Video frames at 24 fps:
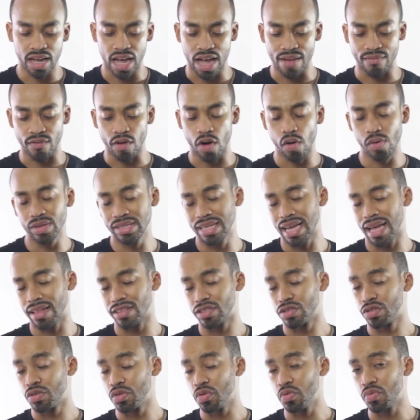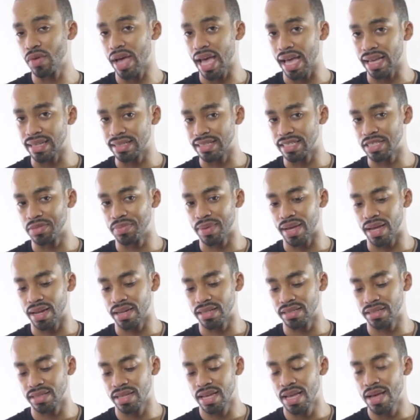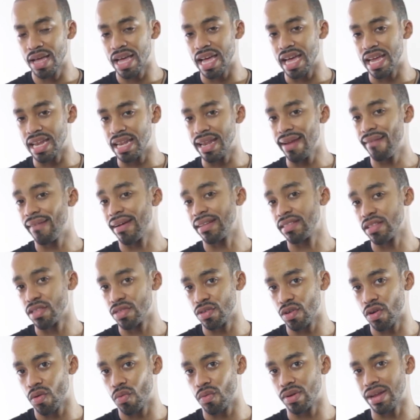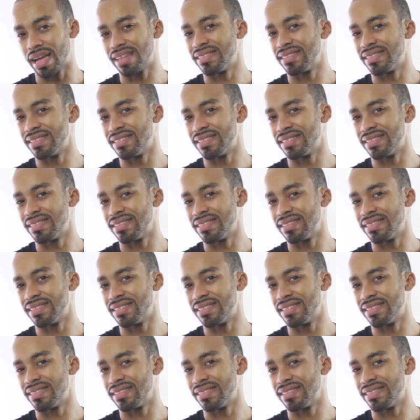I've always got 2 axes balanced and never got the third one.